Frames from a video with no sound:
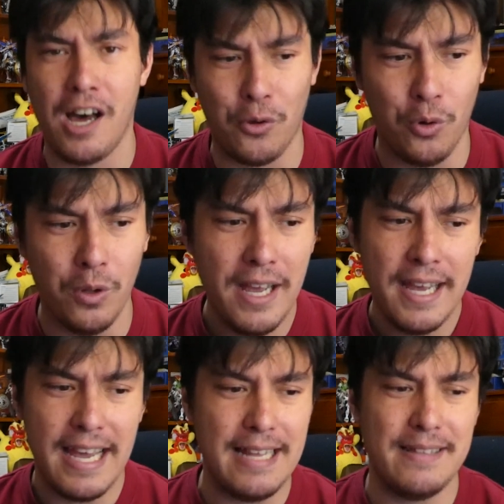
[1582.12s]
article
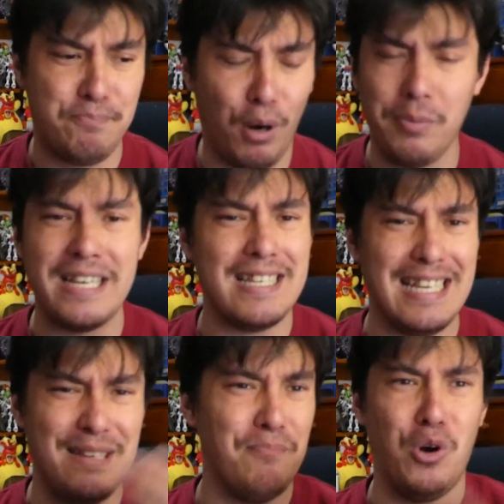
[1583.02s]
probably
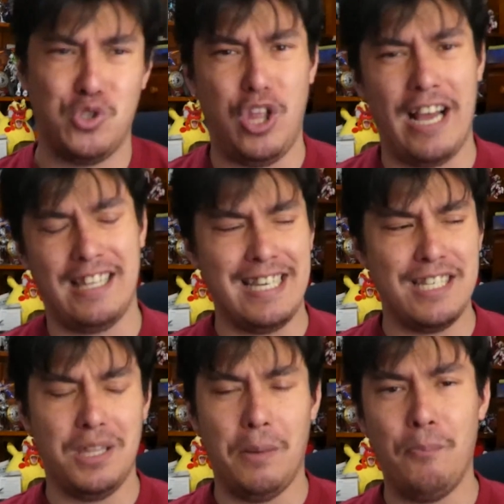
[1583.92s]
most likely
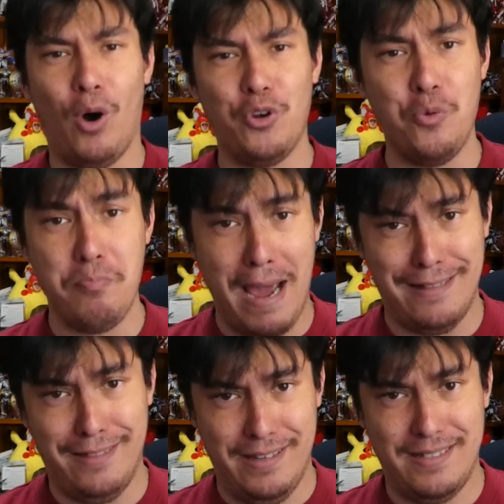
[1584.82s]
isn't the one who
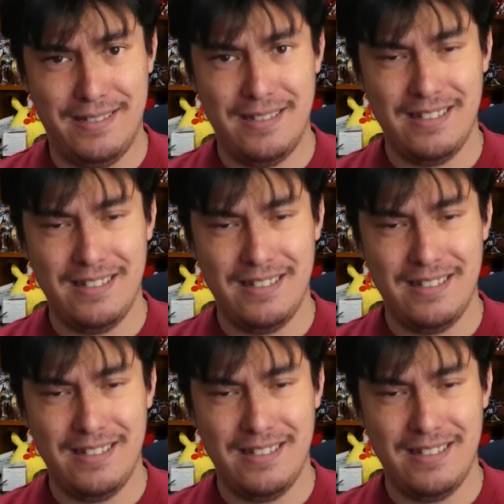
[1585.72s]
made this.